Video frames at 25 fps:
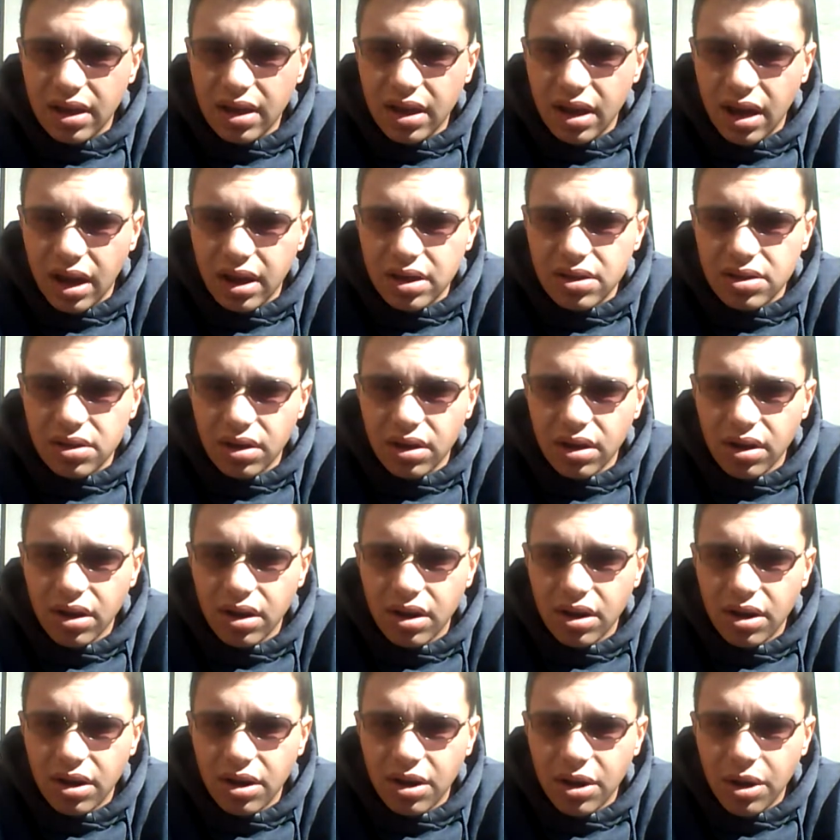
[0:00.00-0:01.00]
in nature,
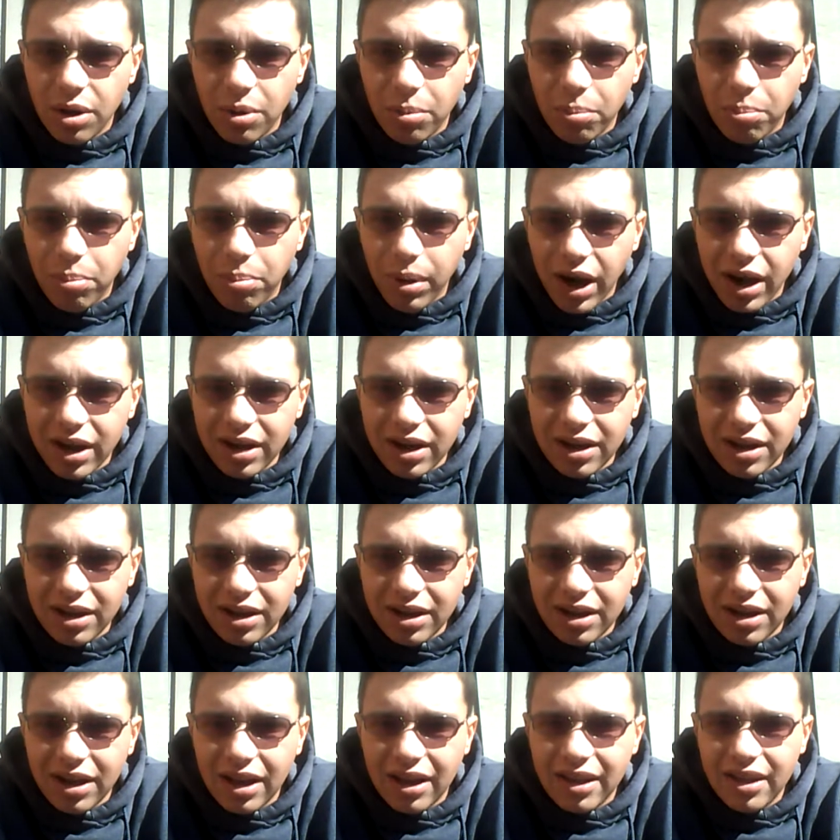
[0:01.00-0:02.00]
but
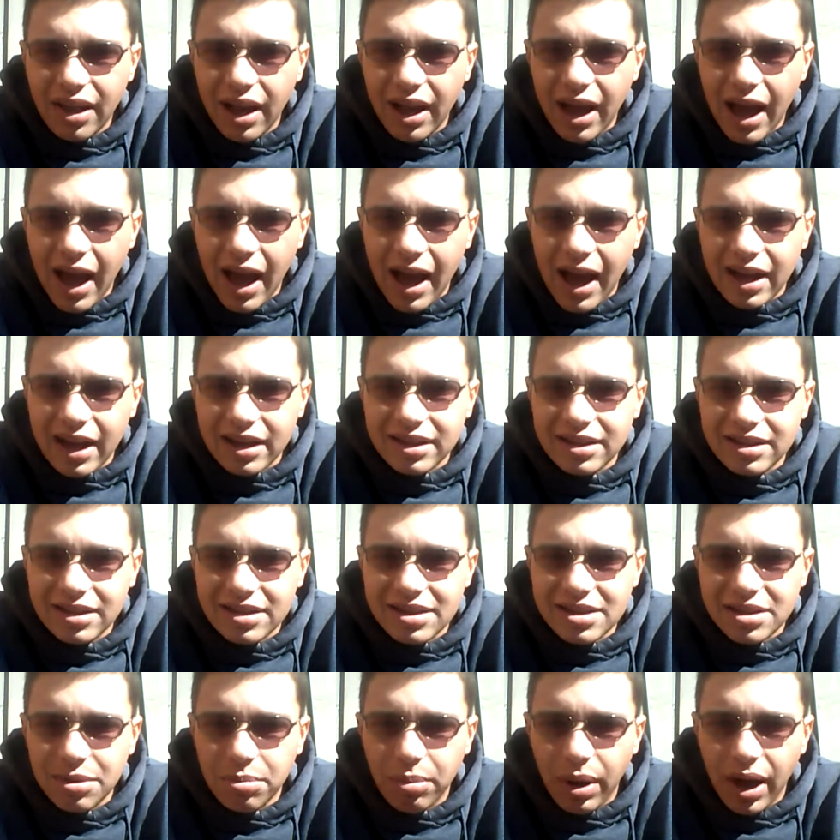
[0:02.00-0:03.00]
they act
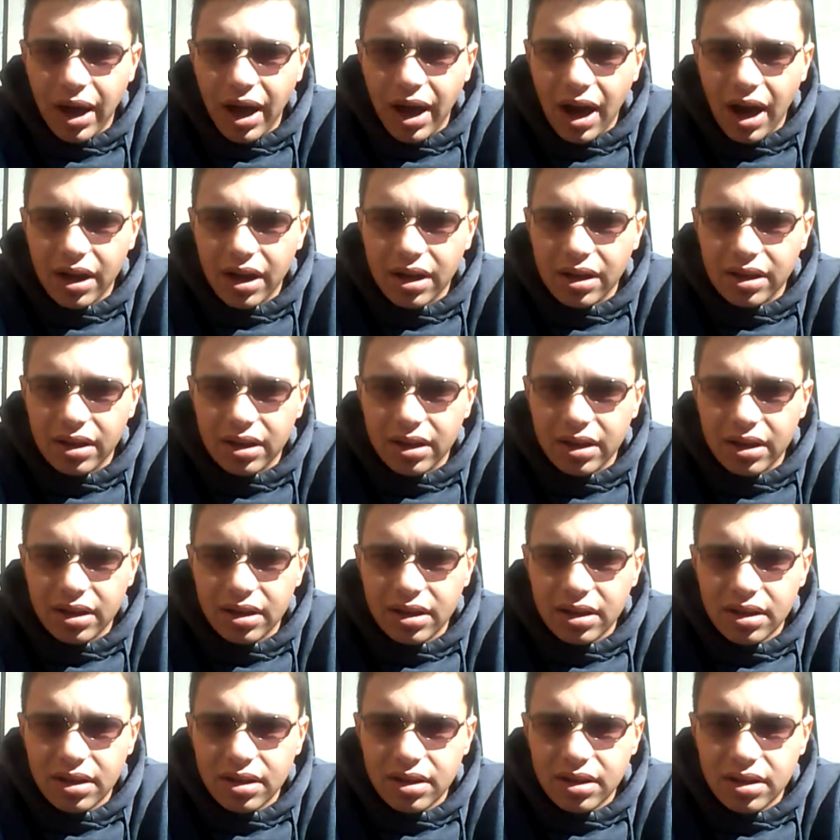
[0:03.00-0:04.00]
symbiotically.
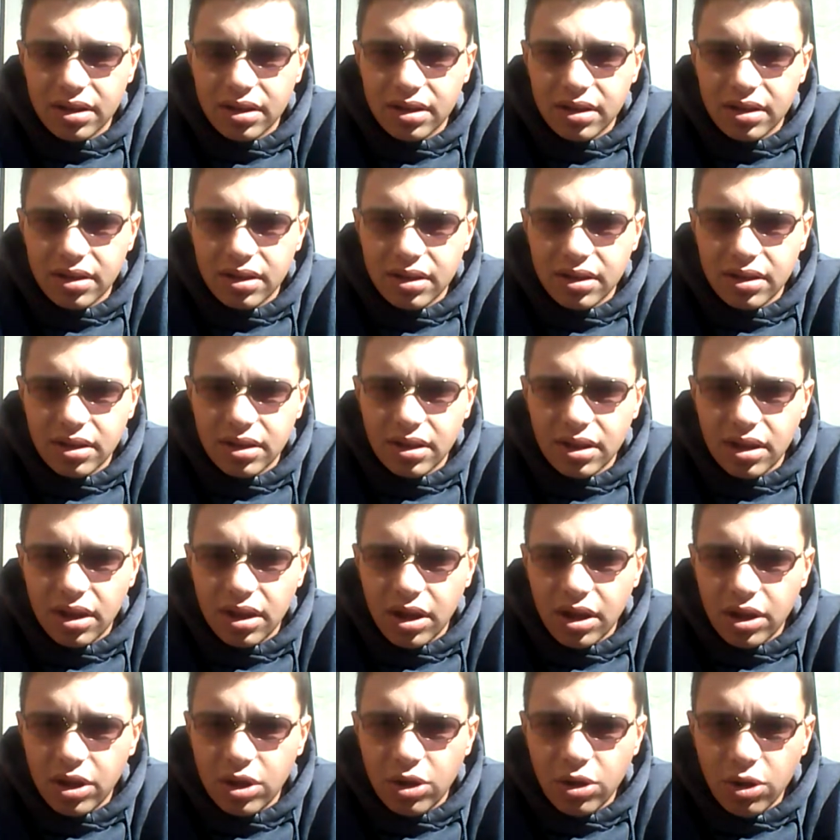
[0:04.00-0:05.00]

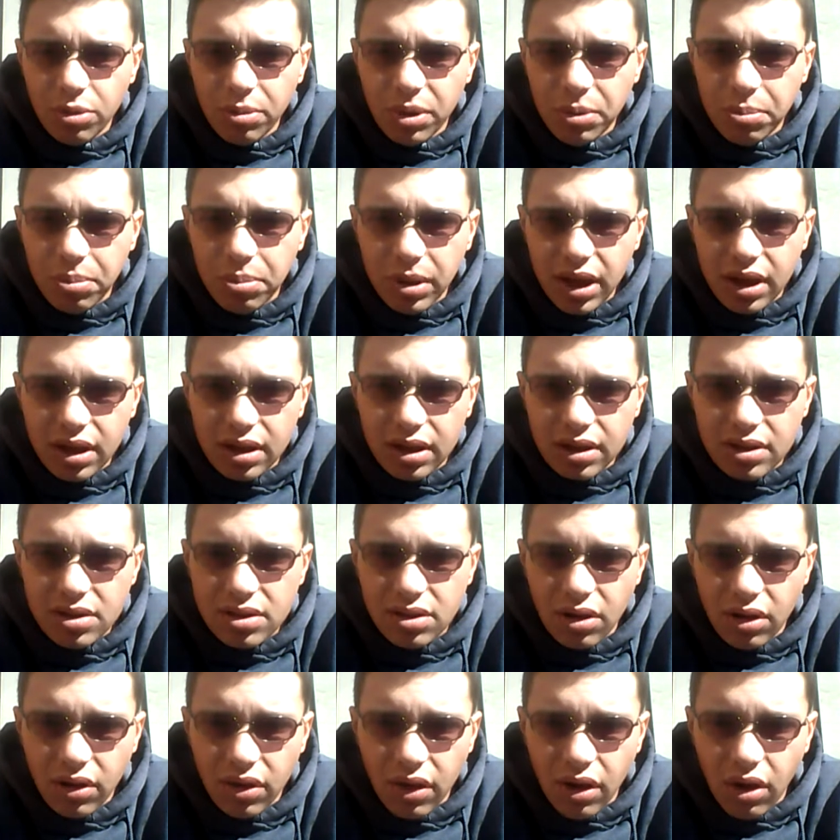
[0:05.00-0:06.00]
Human
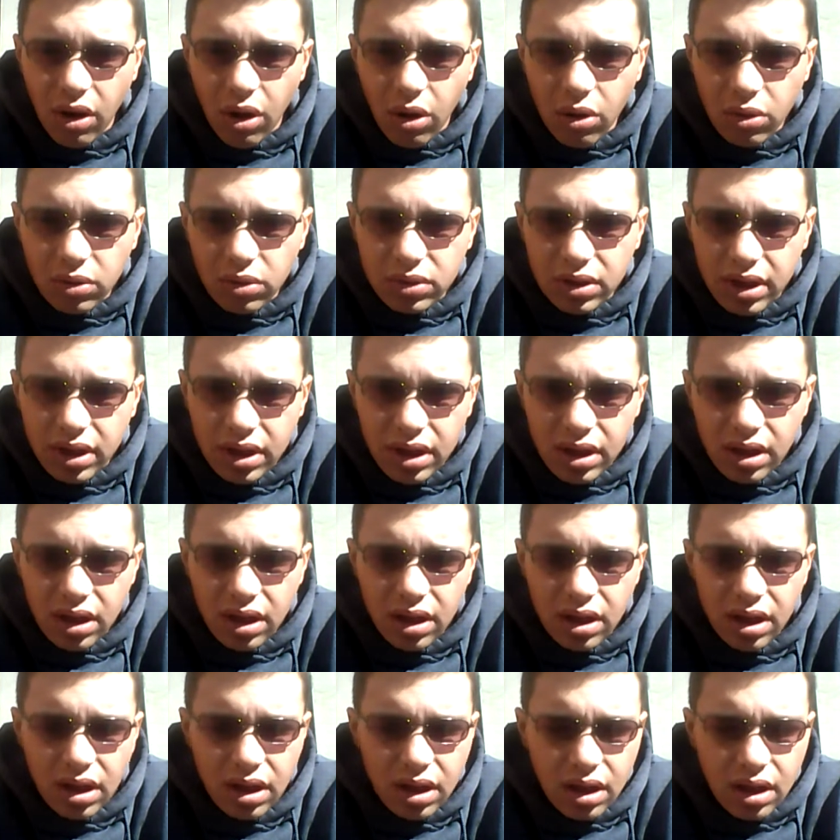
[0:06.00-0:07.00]
beings are the only,